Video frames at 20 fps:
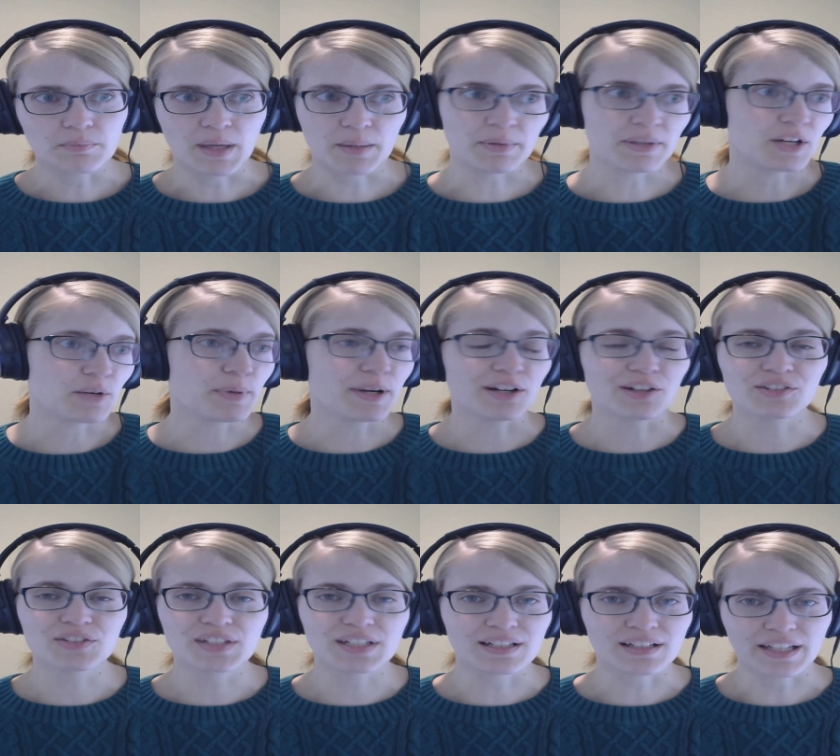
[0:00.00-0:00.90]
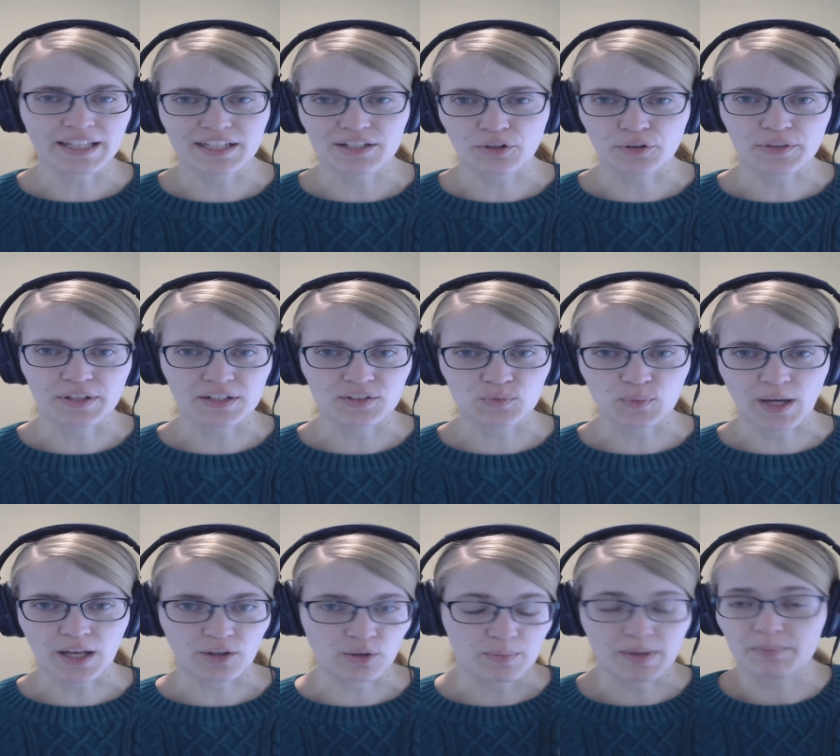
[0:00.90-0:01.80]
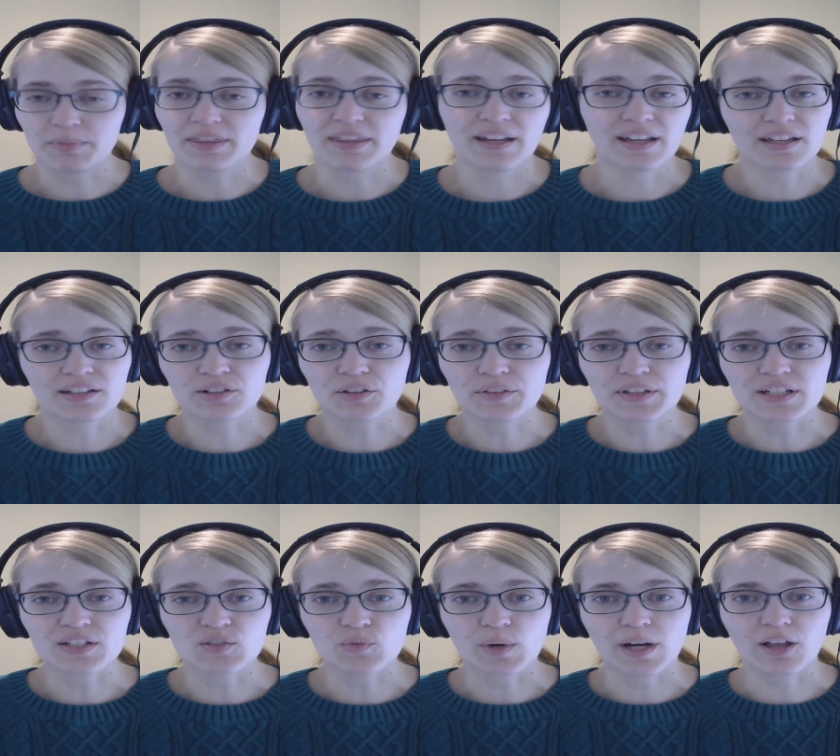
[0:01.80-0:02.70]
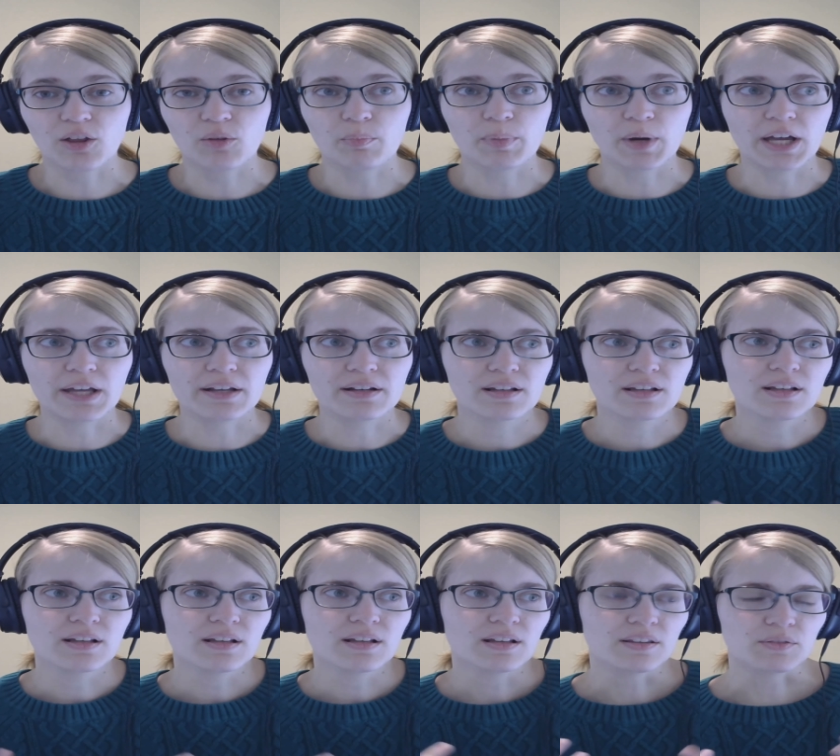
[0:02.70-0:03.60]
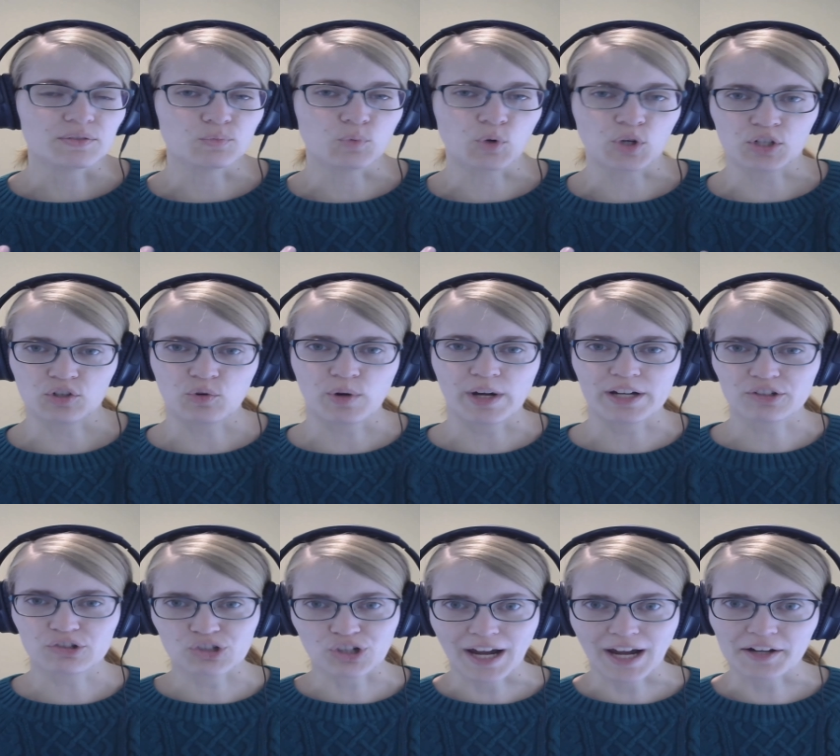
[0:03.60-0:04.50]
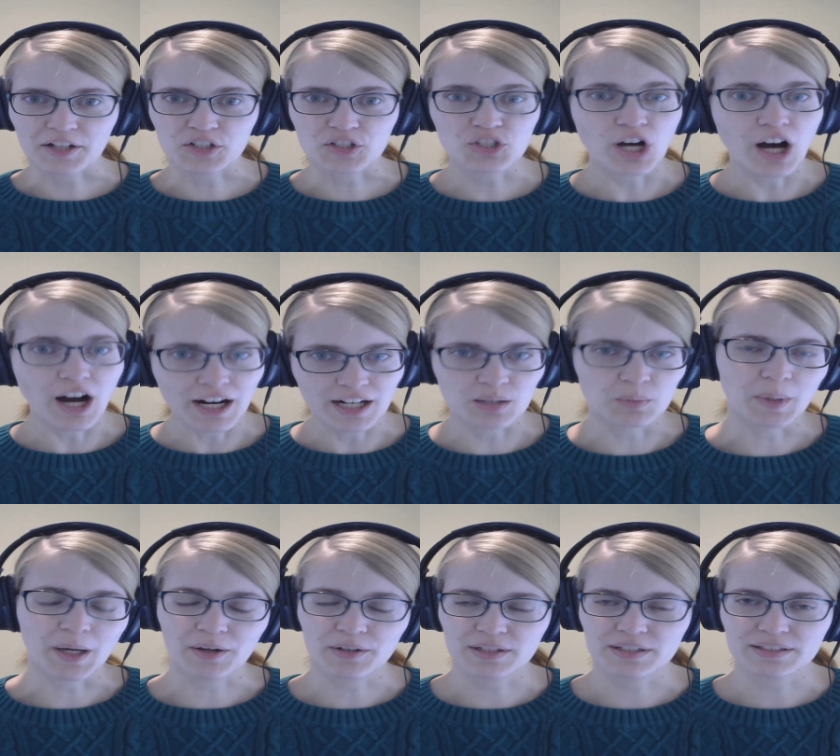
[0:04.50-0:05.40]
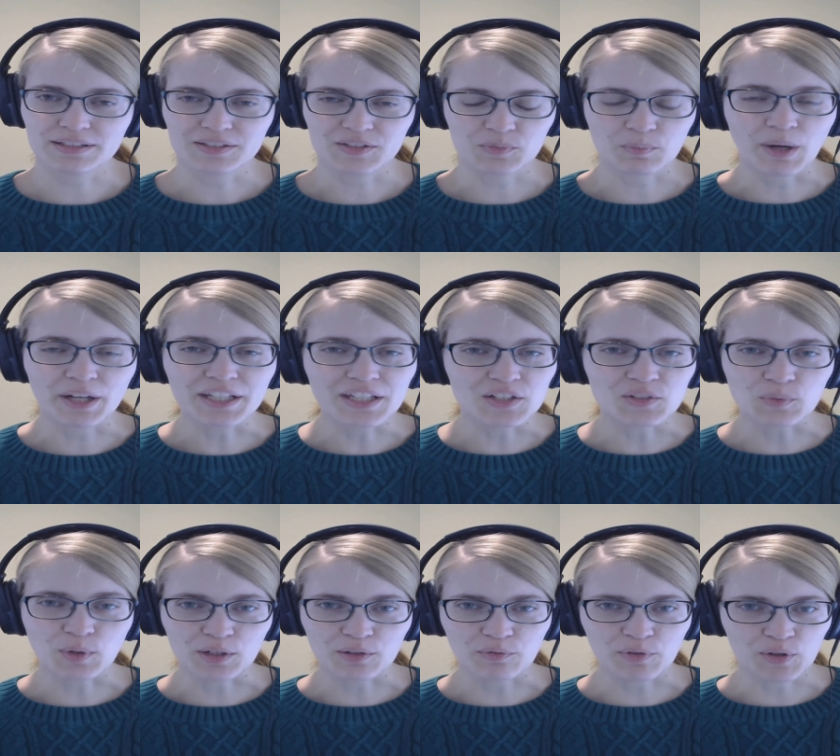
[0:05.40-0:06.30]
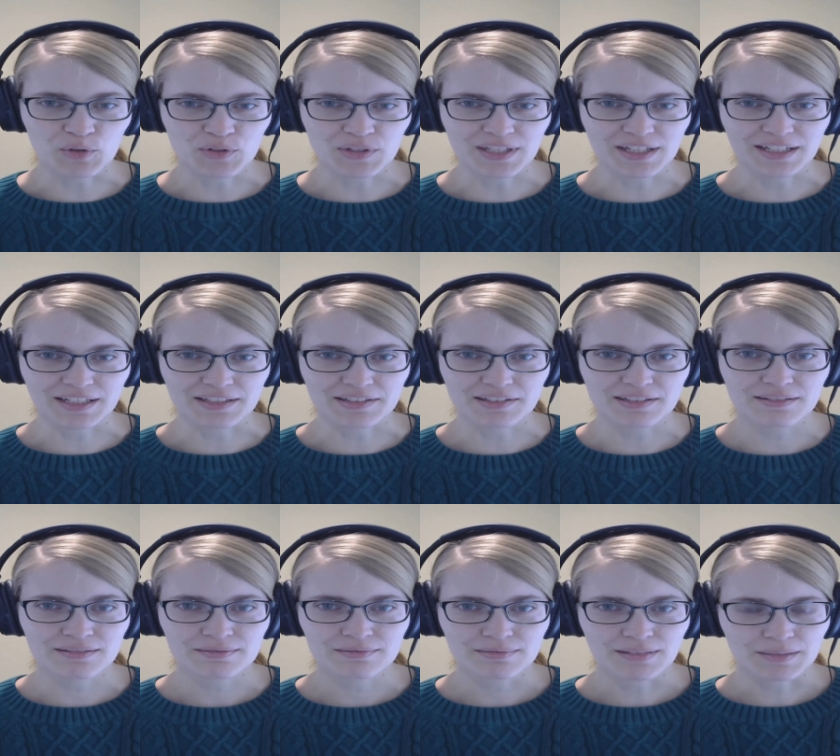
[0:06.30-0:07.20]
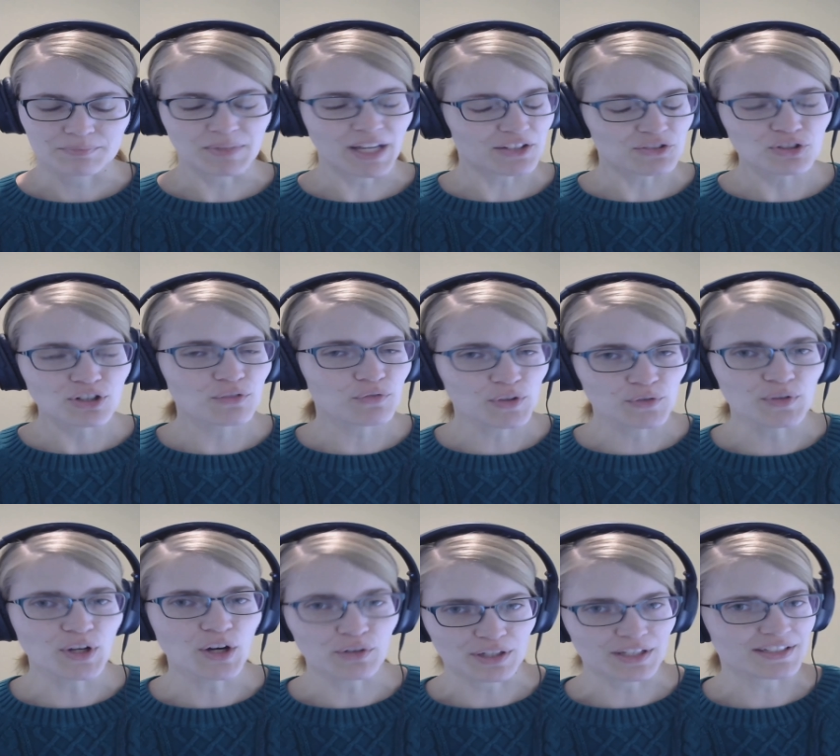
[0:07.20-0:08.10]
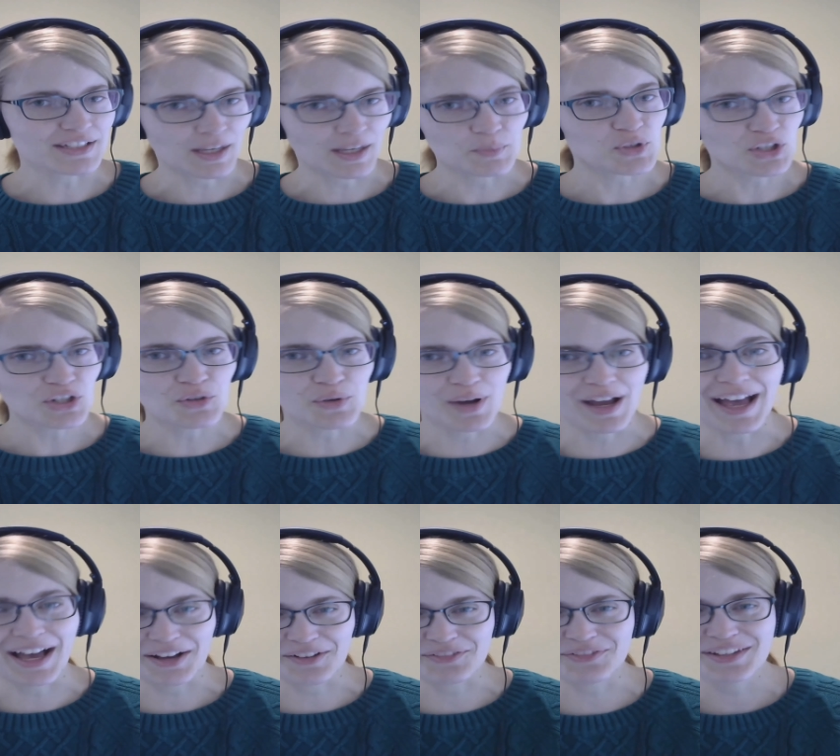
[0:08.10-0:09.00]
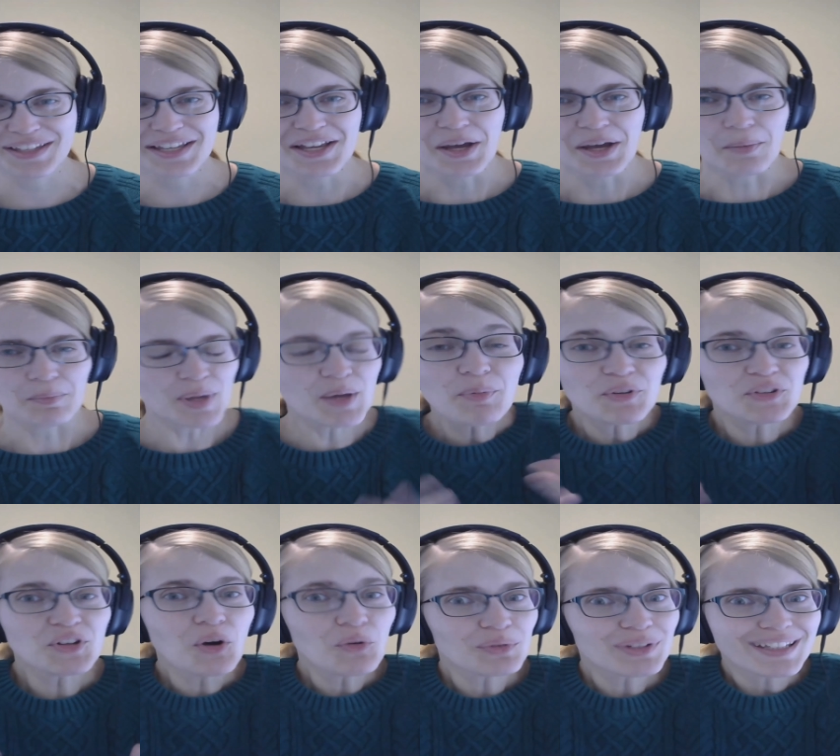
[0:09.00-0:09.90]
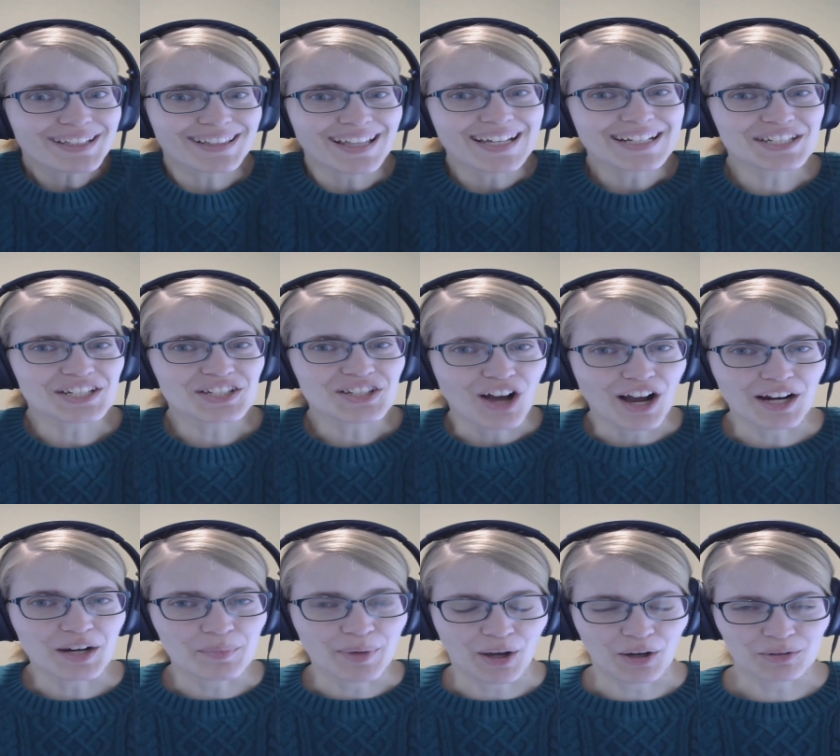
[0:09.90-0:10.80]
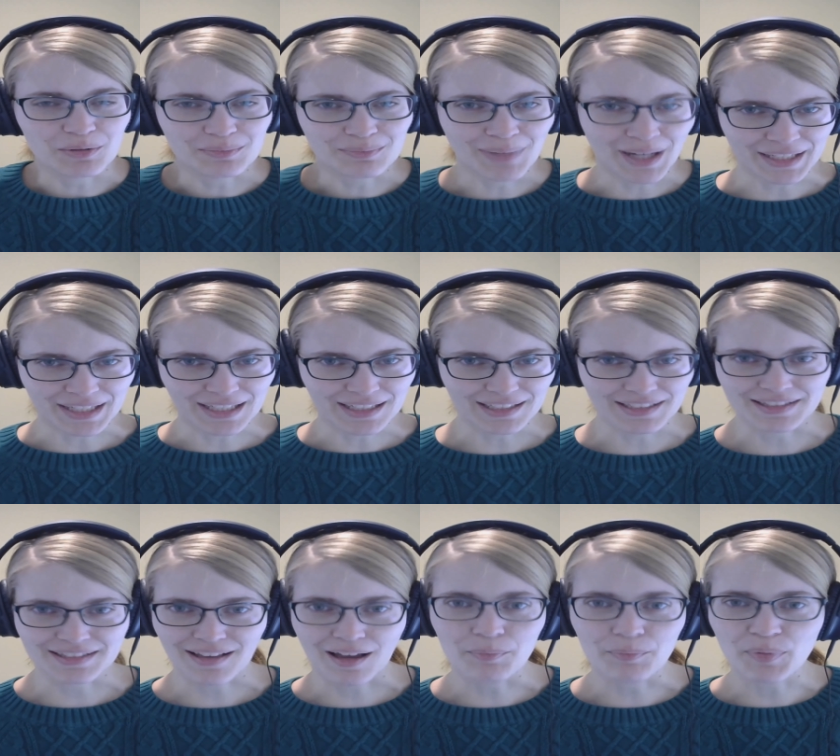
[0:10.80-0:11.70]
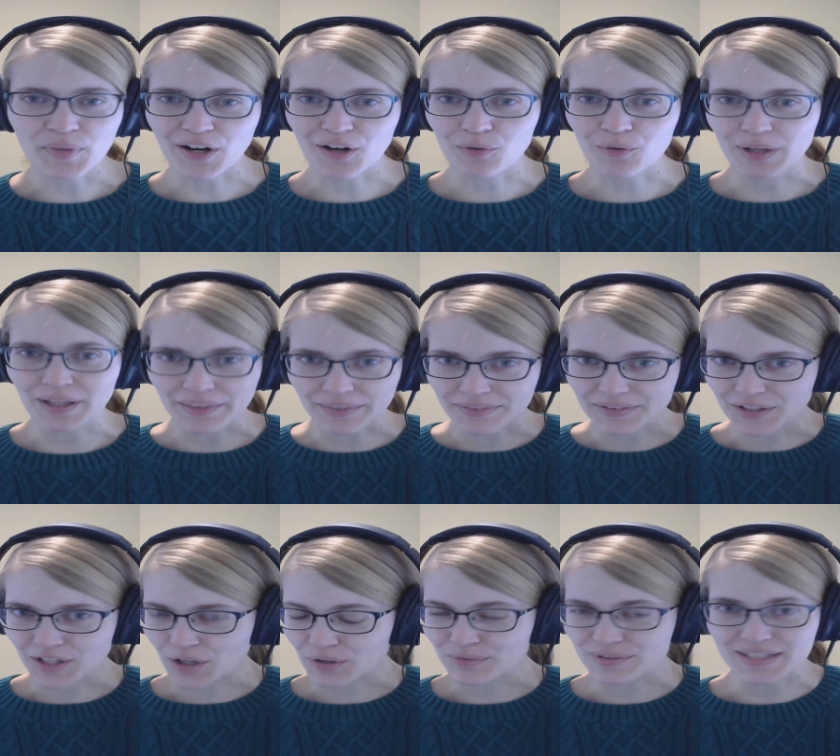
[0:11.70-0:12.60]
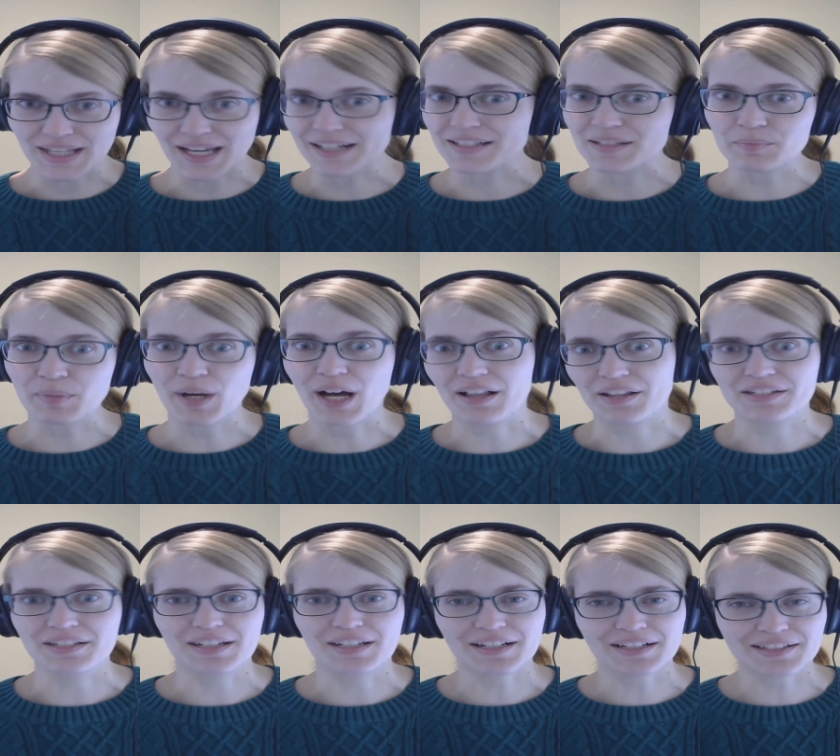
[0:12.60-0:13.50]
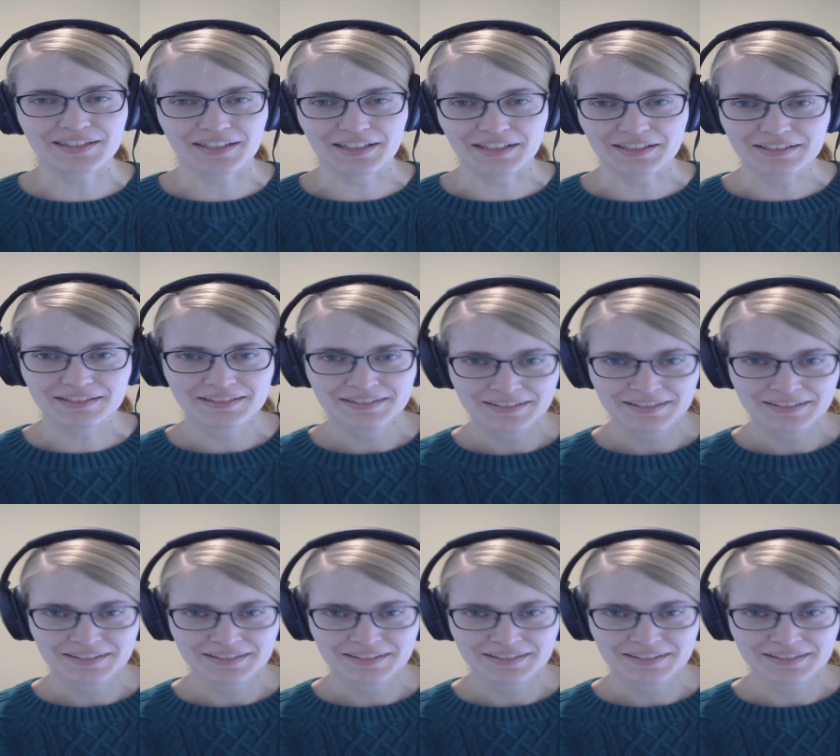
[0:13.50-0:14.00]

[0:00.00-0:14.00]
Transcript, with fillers: their parents didn't handle things well, or maybe they handled things well, but weren't quite sure how to talk about it. Money is one of those things, not sure if you've noticed, I'm sure you have. People don't really like to talk about money. It's up there with, you know, sex and politics that